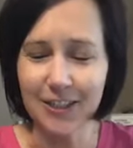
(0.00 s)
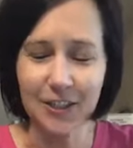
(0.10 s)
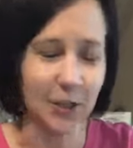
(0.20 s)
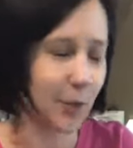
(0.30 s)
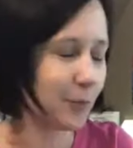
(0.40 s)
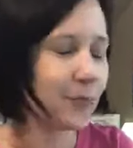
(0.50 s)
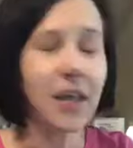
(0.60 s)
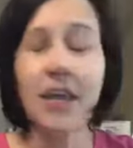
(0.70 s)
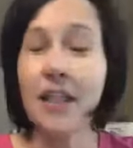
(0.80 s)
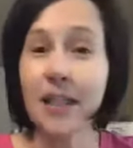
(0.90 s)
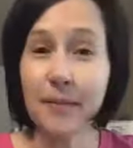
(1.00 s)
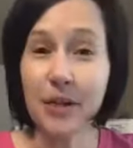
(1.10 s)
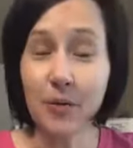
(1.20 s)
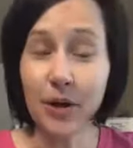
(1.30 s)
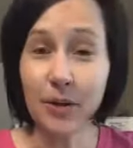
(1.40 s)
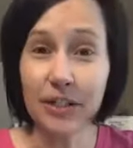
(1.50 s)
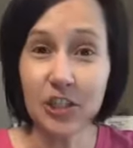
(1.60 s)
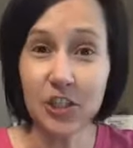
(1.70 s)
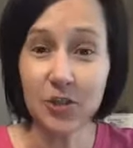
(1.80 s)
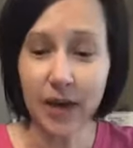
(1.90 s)
So let me know what
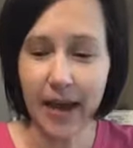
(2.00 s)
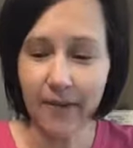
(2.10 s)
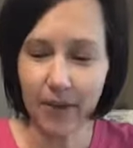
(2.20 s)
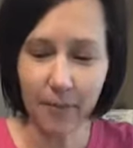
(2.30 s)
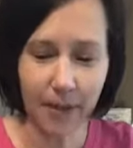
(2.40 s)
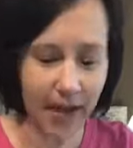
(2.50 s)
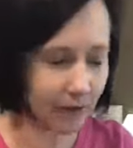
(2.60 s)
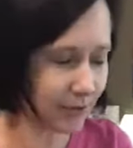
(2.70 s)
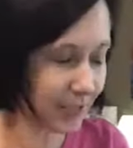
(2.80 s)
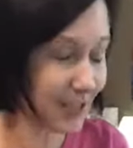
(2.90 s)
questions you have about